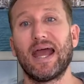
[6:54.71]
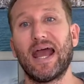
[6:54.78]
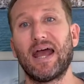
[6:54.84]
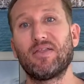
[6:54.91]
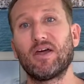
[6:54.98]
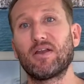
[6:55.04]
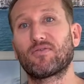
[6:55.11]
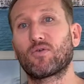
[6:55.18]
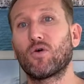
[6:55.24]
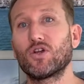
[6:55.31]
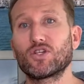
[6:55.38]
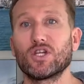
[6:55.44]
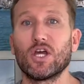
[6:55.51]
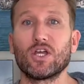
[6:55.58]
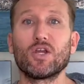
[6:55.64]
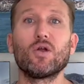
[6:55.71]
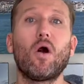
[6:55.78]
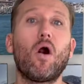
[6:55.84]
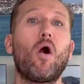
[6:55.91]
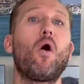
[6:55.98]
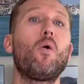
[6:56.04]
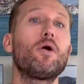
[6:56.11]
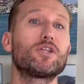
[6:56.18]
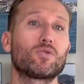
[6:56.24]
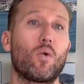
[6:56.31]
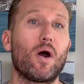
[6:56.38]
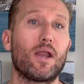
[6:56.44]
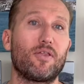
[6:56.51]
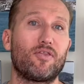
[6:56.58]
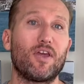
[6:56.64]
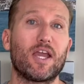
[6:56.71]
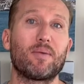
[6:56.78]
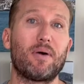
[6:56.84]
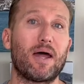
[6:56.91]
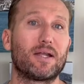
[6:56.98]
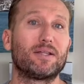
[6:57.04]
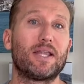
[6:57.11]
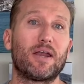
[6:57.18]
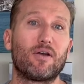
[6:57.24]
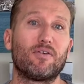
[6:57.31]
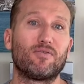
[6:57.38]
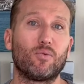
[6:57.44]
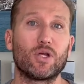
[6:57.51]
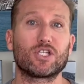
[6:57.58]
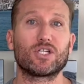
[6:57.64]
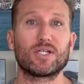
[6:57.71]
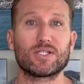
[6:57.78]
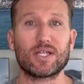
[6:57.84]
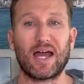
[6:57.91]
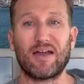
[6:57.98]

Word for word: And then of course, you always want to think about a letter of wishes.